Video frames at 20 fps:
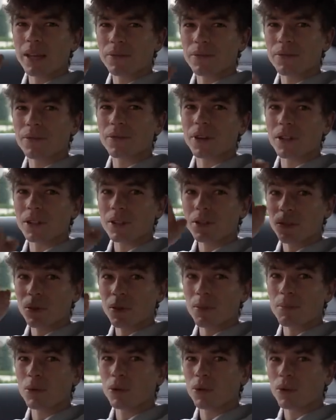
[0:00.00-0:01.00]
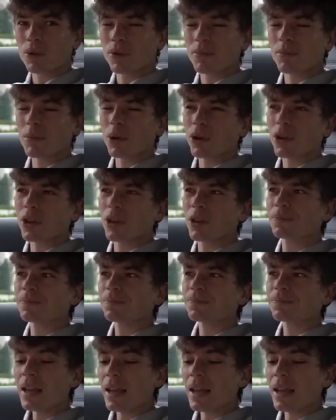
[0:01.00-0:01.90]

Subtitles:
in France, on the border of Monaco.